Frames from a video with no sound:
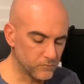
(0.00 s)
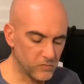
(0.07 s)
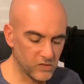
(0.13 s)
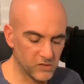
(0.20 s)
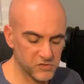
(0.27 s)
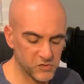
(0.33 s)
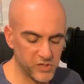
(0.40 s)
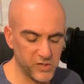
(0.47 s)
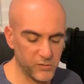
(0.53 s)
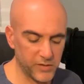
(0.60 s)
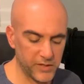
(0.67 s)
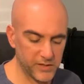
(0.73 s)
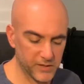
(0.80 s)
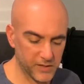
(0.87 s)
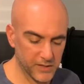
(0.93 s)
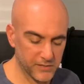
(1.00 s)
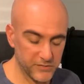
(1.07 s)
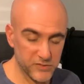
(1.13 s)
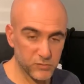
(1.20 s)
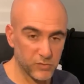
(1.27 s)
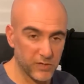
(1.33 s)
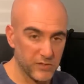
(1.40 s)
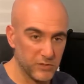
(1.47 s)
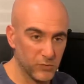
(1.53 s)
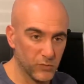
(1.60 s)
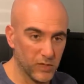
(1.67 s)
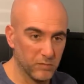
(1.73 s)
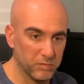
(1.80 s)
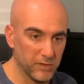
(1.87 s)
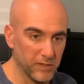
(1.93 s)
So anyway, this one I do
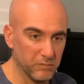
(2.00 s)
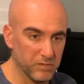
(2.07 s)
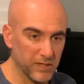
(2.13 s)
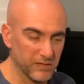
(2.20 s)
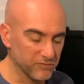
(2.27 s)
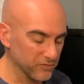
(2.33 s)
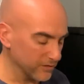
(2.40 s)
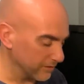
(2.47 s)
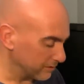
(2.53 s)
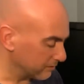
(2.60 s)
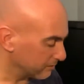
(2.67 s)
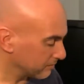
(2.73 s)
want to play, Black Flag.